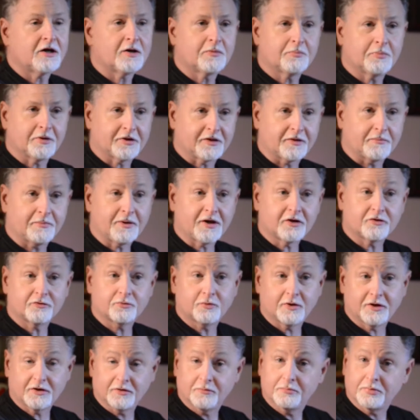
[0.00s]
but the best
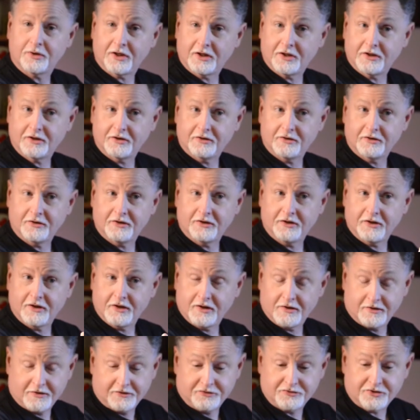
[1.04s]
way to apply it
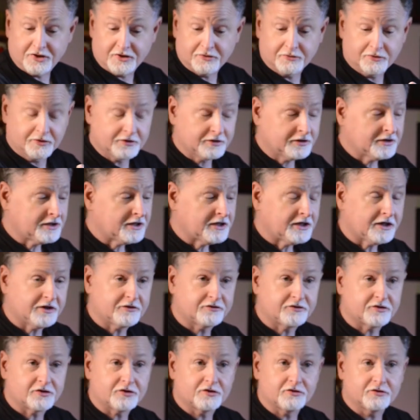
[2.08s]
in general
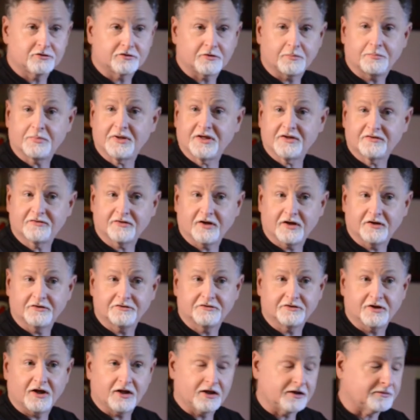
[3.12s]
is to use a
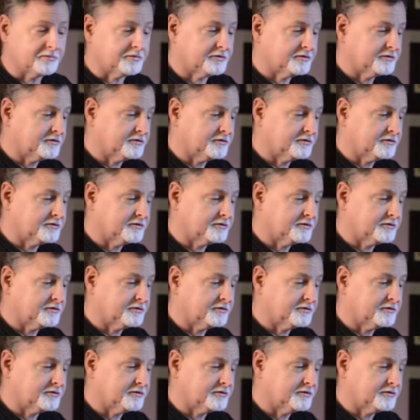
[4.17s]
pea-sized dollop